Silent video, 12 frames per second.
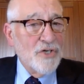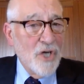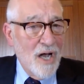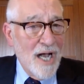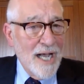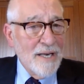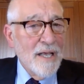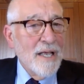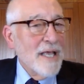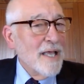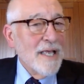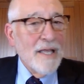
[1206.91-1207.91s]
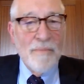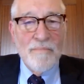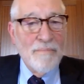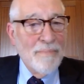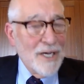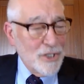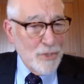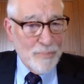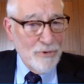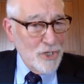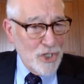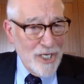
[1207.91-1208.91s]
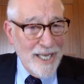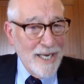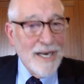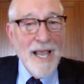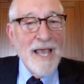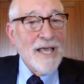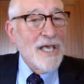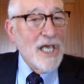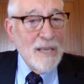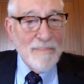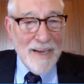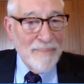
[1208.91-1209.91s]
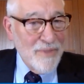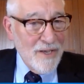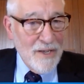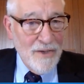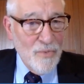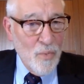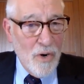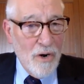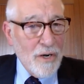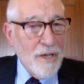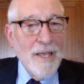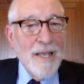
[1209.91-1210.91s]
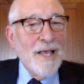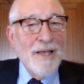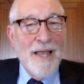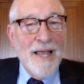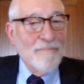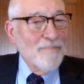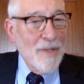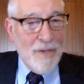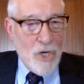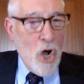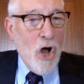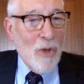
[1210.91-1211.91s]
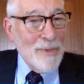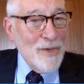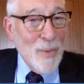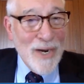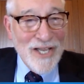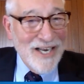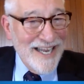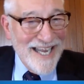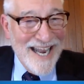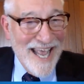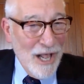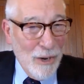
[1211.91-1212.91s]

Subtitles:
John, much appreciated. Keep up the good work. Call me when you need